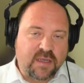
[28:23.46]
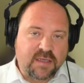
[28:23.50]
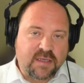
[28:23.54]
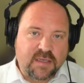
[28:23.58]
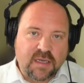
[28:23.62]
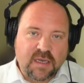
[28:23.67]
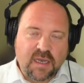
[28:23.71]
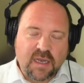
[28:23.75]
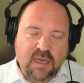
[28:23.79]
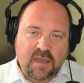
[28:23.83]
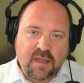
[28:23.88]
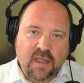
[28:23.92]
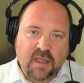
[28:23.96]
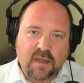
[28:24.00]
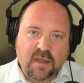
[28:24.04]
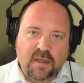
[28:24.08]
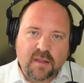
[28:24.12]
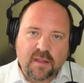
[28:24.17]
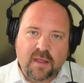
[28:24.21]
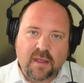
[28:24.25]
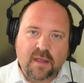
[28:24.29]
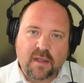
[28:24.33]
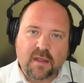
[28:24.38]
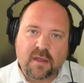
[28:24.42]
in,
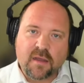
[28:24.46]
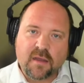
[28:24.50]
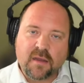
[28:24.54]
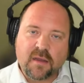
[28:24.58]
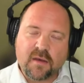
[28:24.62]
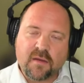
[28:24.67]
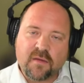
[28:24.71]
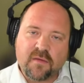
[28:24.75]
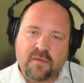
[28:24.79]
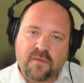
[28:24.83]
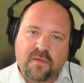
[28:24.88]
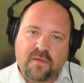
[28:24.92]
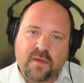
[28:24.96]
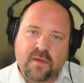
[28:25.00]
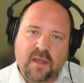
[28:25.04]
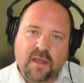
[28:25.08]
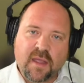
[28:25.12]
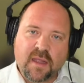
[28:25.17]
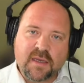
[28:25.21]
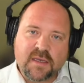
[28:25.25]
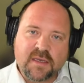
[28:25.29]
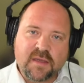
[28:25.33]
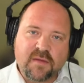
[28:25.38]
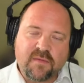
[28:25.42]
that kind of
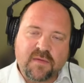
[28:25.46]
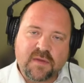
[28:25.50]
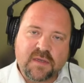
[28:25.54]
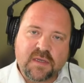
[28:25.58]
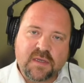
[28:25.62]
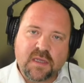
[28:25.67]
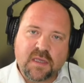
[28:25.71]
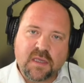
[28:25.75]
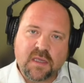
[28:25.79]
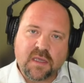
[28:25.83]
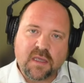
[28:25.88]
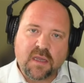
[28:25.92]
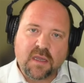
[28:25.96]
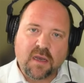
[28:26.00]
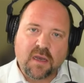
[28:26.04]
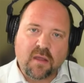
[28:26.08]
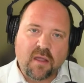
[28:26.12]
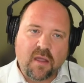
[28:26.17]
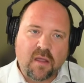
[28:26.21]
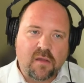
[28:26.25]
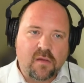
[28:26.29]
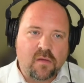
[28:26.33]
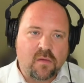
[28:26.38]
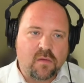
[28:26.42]
activity. How
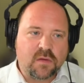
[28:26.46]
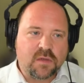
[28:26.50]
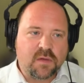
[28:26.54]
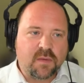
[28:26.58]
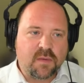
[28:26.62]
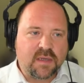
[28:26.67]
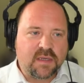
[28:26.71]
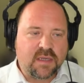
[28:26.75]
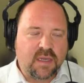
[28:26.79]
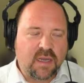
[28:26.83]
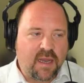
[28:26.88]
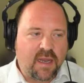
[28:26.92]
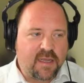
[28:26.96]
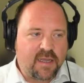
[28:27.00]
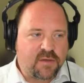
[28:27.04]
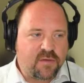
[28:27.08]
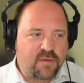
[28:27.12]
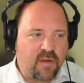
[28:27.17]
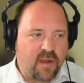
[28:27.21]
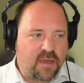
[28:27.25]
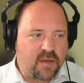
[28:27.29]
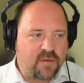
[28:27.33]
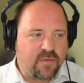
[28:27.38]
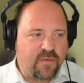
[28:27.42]
you automatically
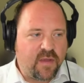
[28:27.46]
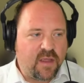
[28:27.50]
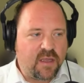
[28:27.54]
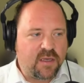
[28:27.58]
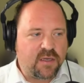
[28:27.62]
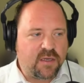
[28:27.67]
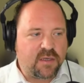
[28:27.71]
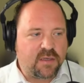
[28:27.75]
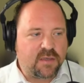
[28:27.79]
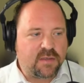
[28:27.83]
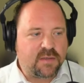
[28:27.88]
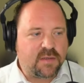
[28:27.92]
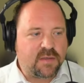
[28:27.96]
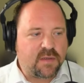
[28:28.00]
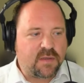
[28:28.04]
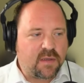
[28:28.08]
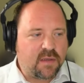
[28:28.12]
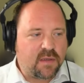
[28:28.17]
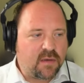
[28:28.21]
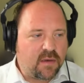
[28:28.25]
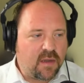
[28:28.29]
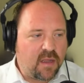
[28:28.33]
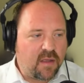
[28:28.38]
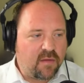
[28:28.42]
extract features
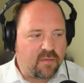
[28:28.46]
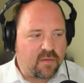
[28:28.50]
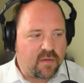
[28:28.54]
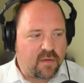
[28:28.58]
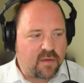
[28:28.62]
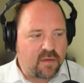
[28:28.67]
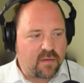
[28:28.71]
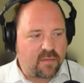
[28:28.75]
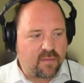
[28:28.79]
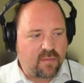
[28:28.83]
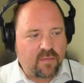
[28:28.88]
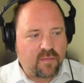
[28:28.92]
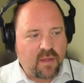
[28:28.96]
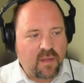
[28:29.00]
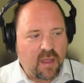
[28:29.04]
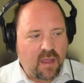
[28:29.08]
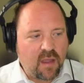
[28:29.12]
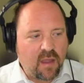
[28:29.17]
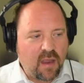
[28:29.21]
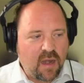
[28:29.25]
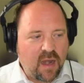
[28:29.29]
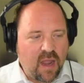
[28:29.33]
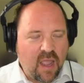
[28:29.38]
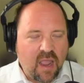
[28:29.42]
and have
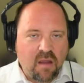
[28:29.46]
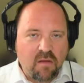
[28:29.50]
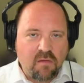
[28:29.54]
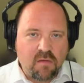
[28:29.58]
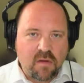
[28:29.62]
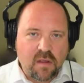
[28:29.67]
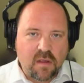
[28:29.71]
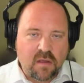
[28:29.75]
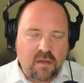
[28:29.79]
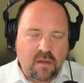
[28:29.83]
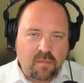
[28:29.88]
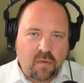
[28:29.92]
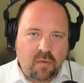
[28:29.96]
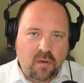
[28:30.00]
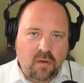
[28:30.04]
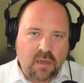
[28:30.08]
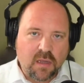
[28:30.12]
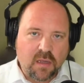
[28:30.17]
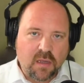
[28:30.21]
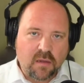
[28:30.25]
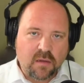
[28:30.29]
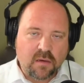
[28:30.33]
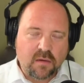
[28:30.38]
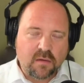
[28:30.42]
an area, a
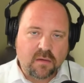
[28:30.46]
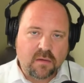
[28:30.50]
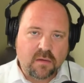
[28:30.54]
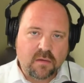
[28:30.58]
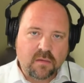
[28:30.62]
polygon.